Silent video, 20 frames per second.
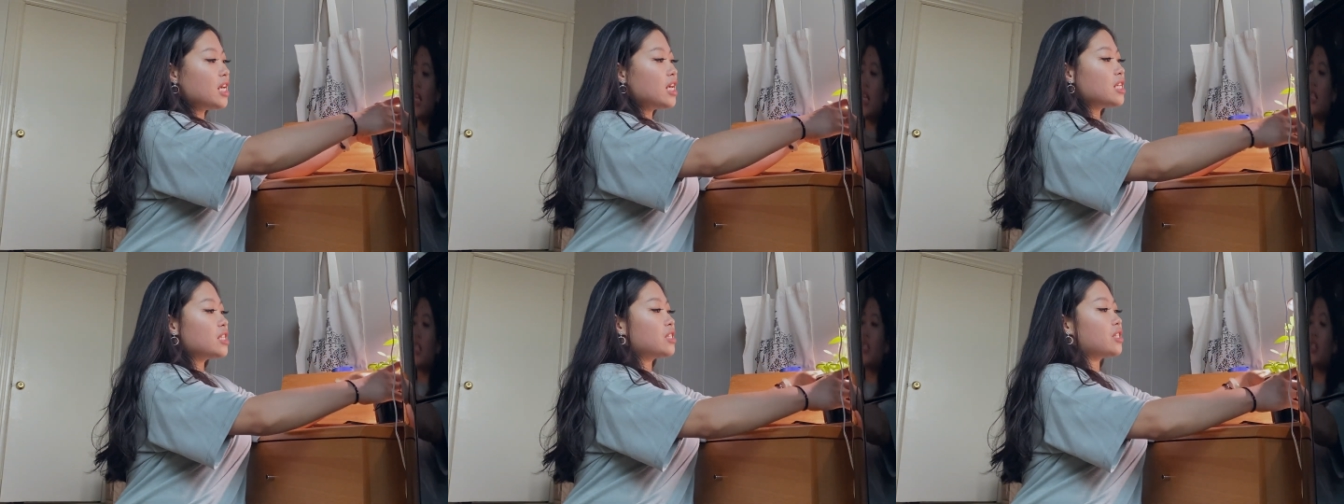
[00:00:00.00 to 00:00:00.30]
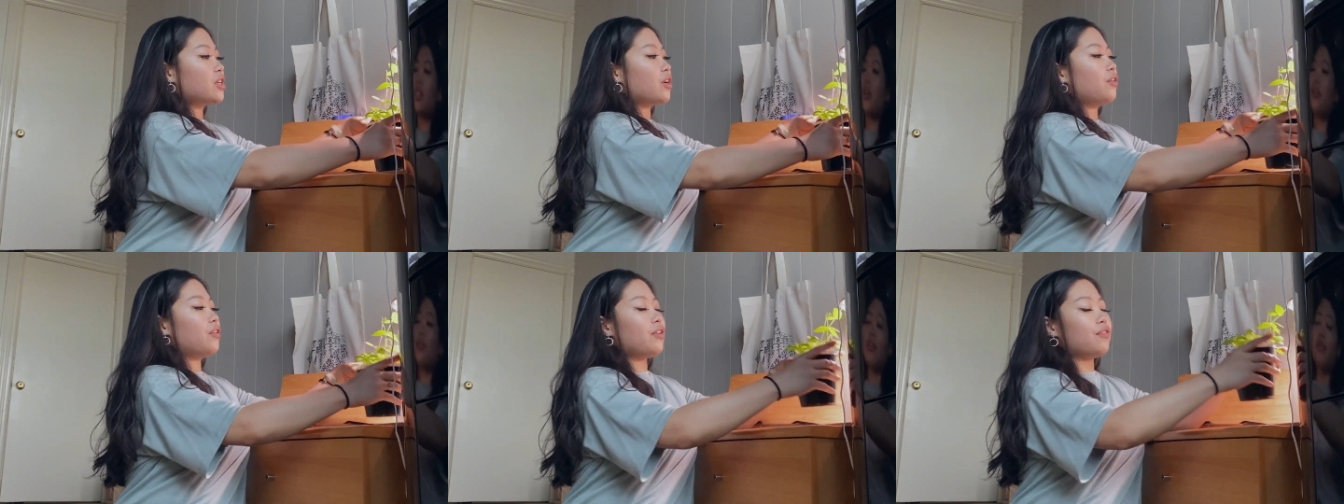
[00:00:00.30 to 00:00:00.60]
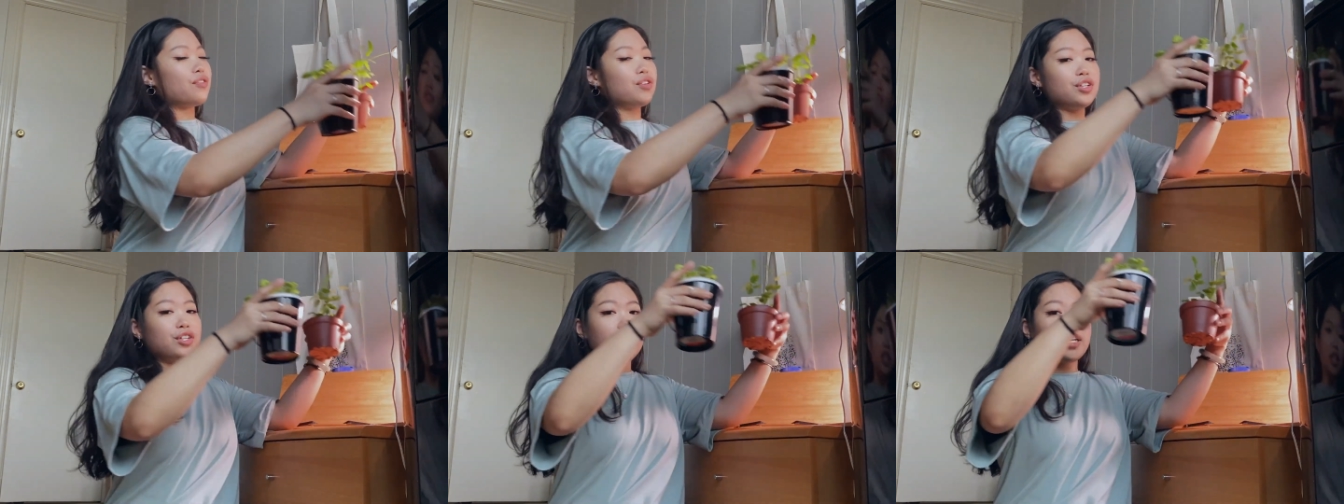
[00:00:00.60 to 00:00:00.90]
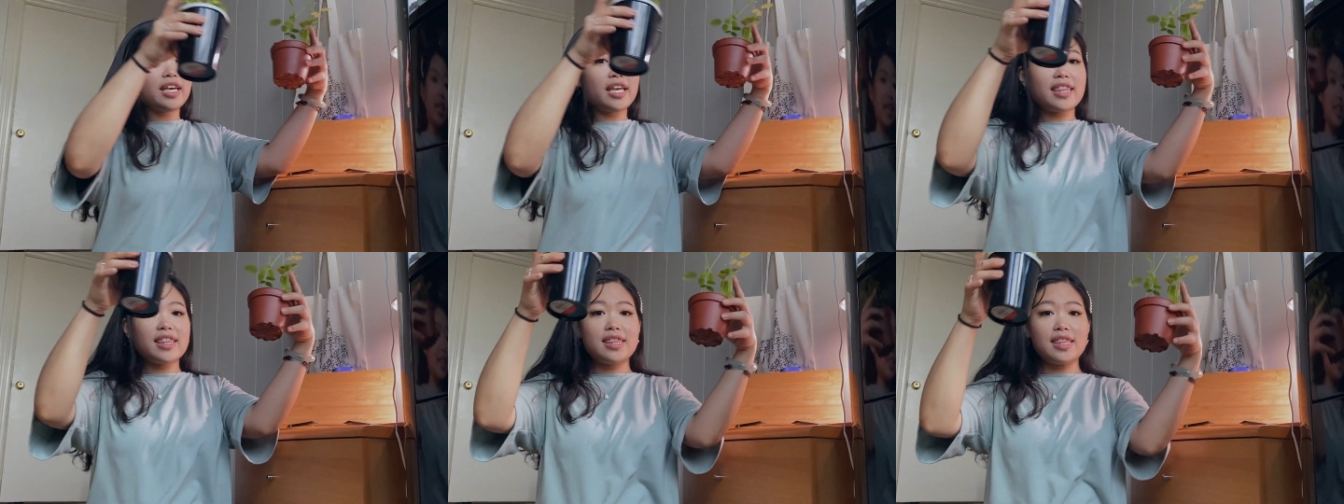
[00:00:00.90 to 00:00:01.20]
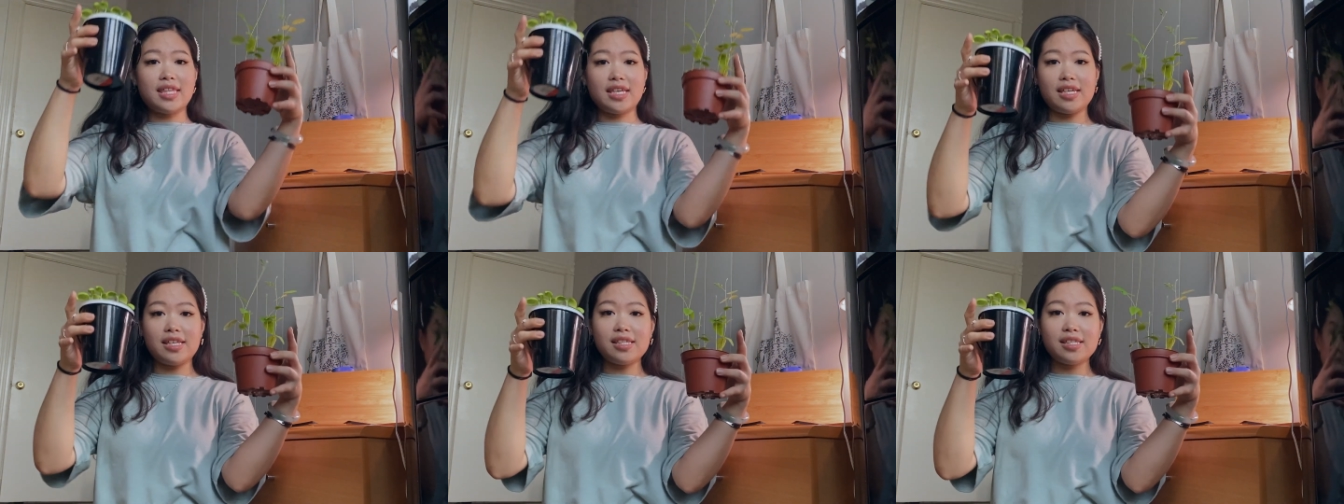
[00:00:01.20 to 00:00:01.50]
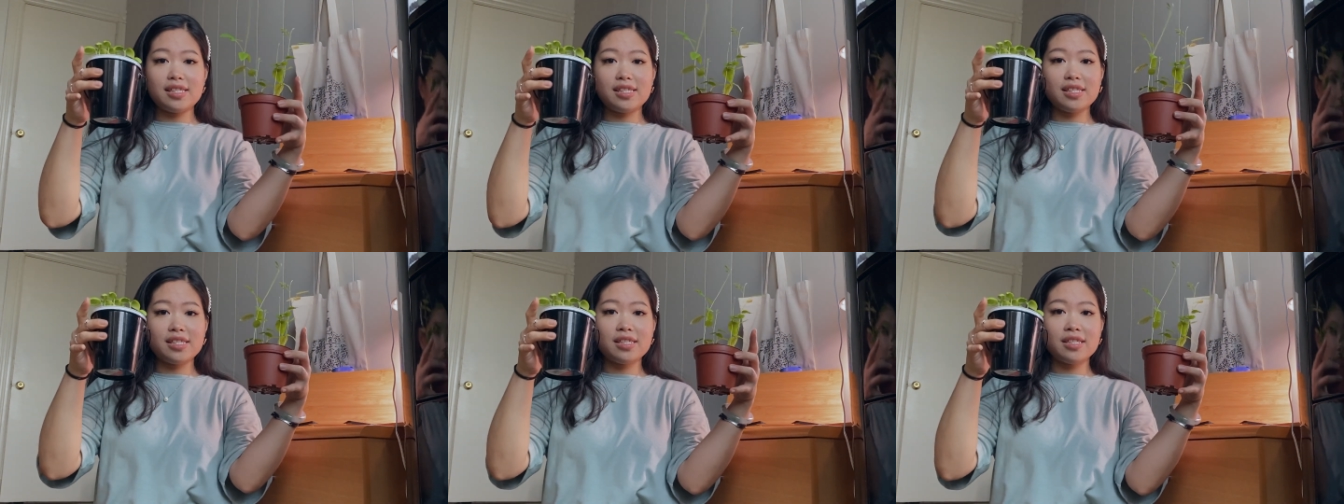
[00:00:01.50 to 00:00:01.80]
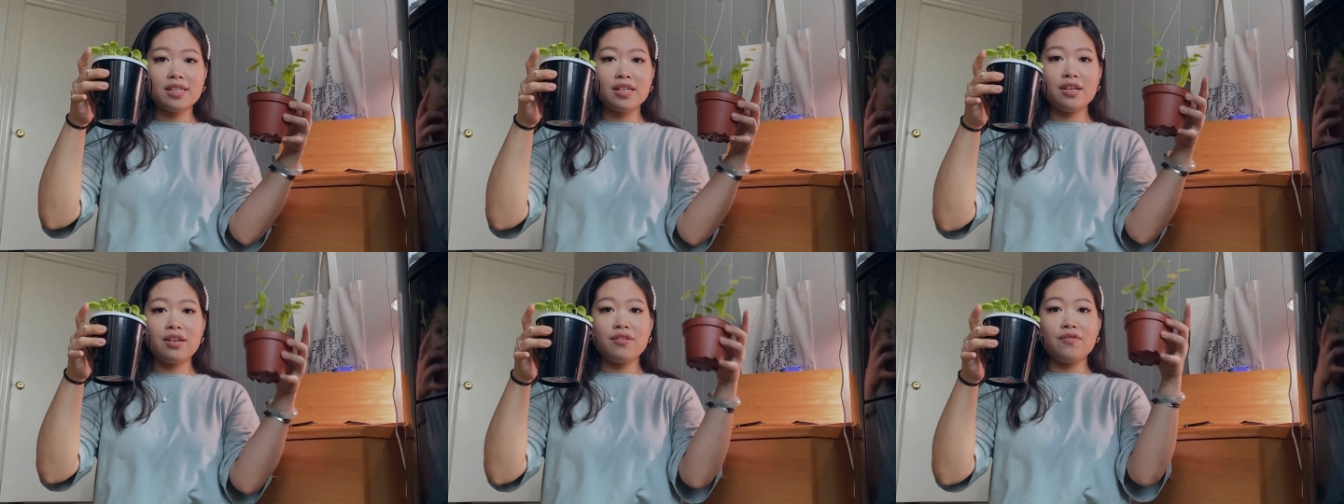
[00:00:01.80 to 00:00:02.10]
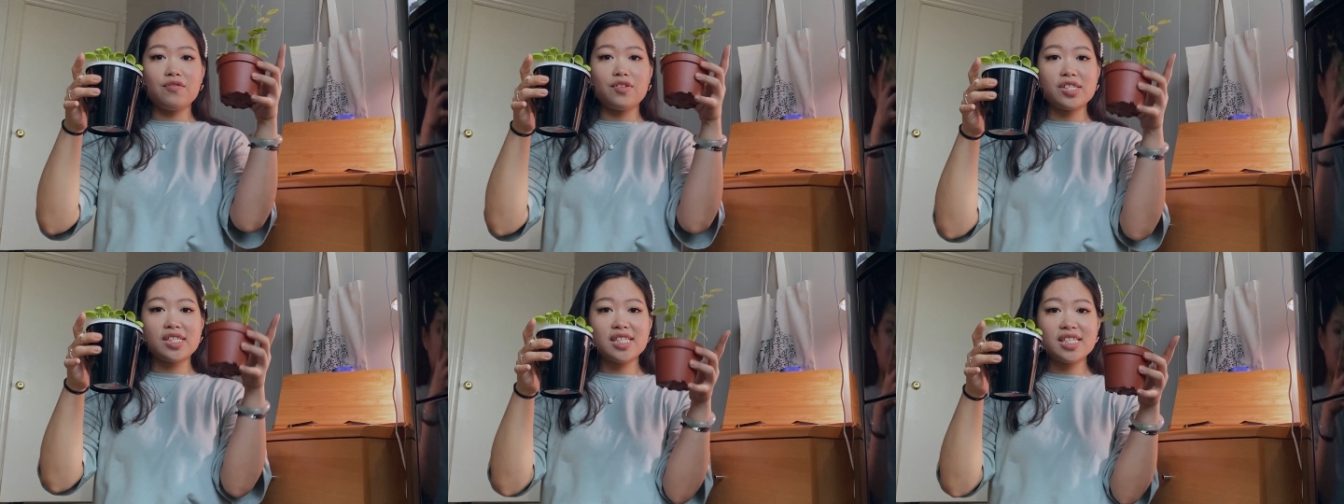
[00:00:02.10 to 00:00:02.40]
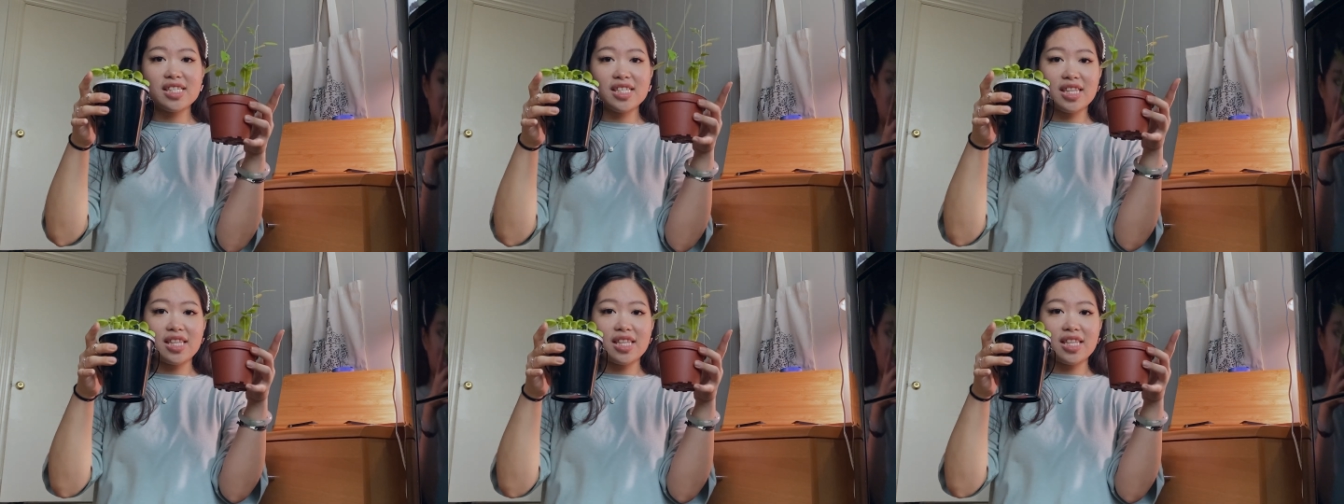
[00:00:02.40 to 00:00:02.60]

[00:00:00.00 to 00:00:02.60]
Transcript: So if you look at this versus